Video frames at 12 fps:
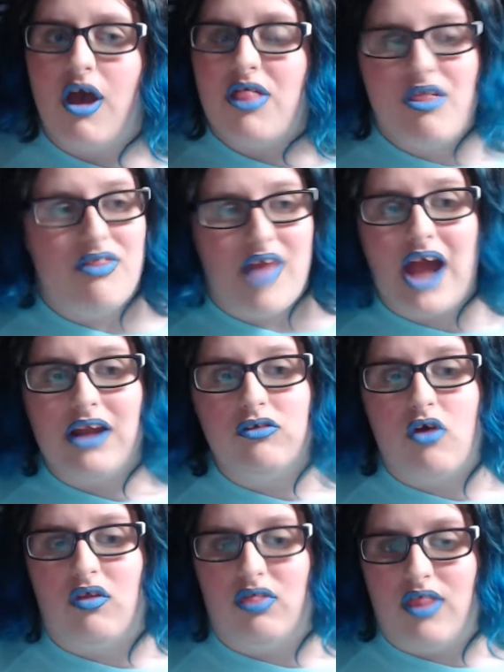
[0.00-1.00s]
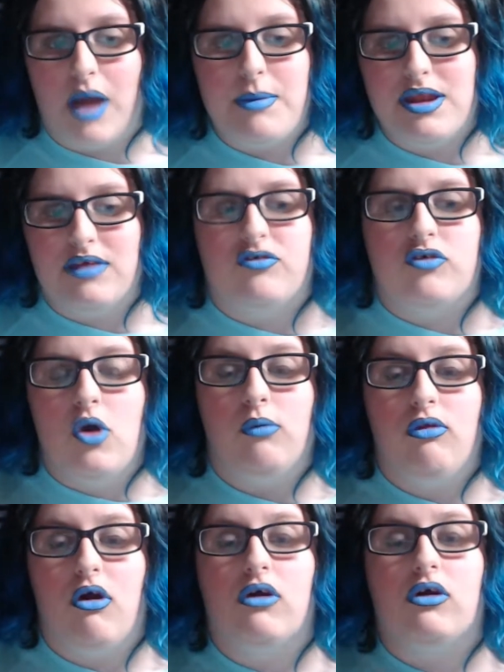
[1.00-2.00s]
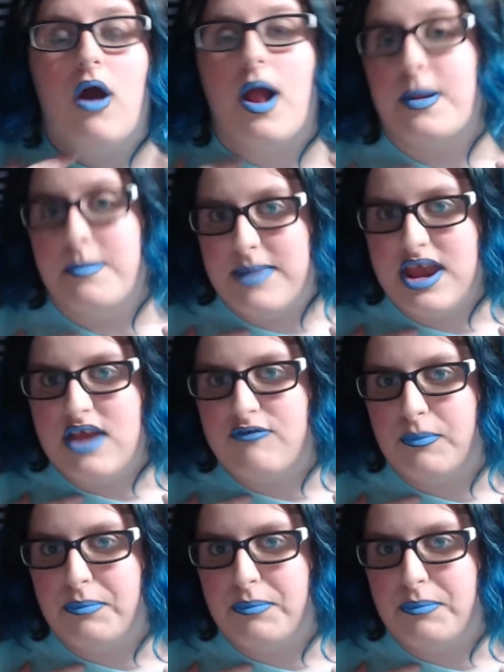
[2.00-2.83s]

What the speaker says: then that is on them, and it's no longer on me for